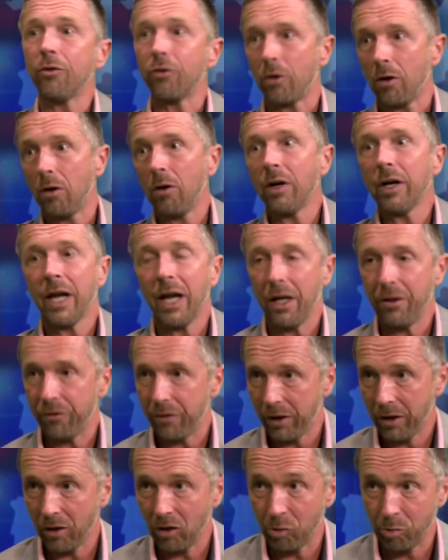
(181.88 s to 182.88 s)
or hurricanes
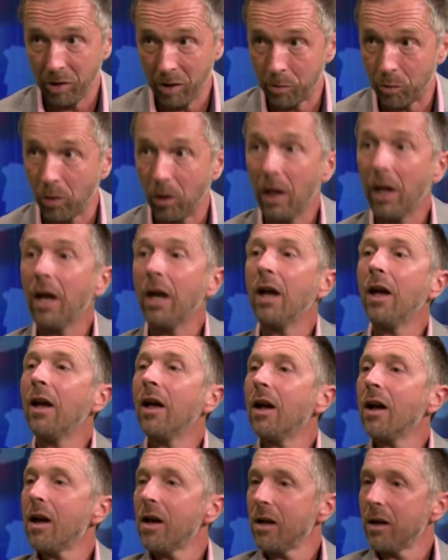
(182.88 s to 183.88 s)
that killed people. It's not all,
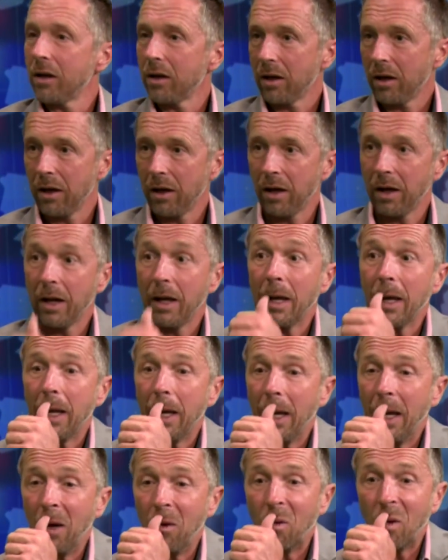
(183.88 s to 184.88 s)
always military either.
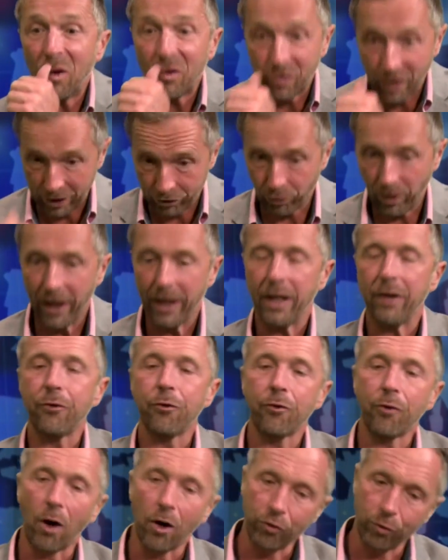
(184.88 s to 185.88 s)
It was. That's right. It
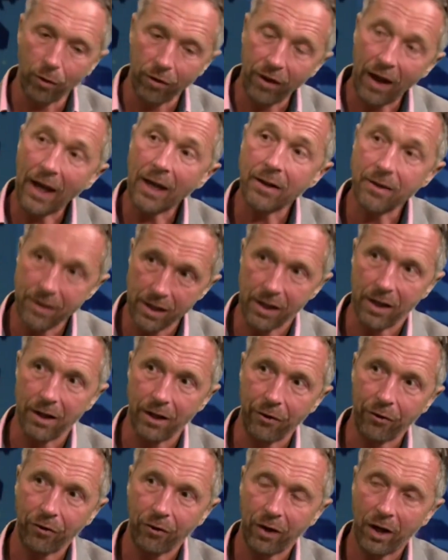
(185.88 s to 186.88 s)
starts with
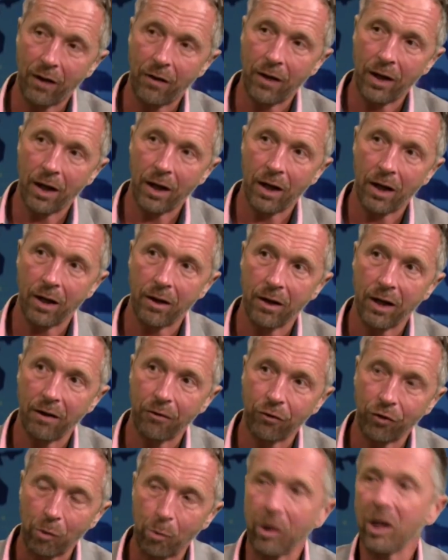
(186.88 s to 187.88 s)
ideas, and then
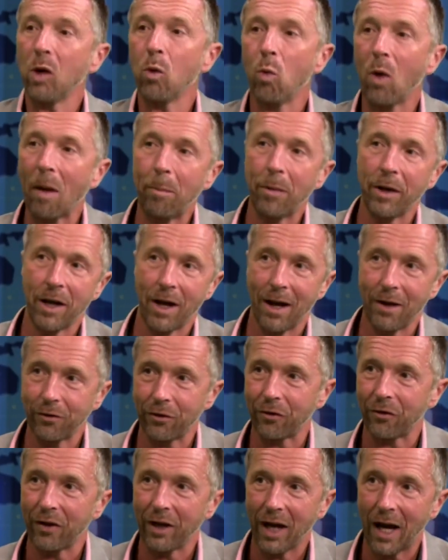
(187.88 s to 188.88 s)
if somebody
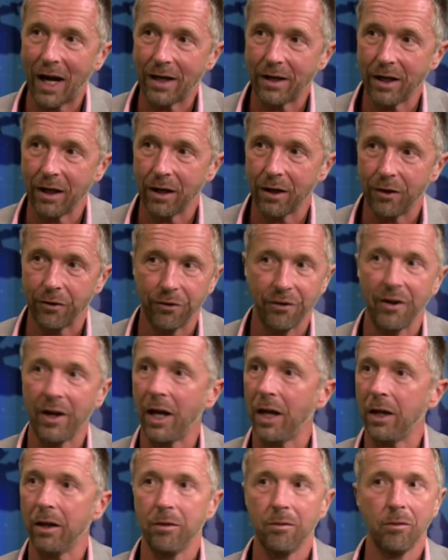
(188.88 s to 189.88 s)
weaponizes the ideas,
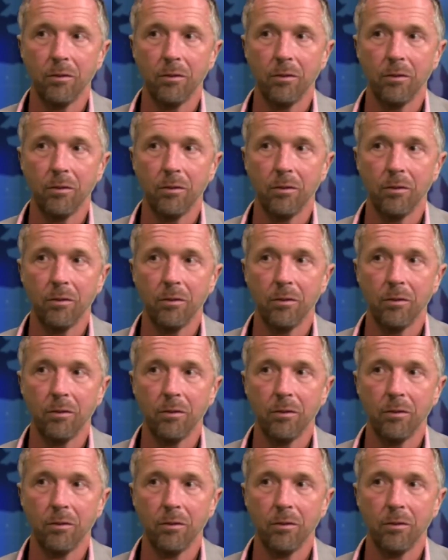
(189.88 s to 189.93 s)
then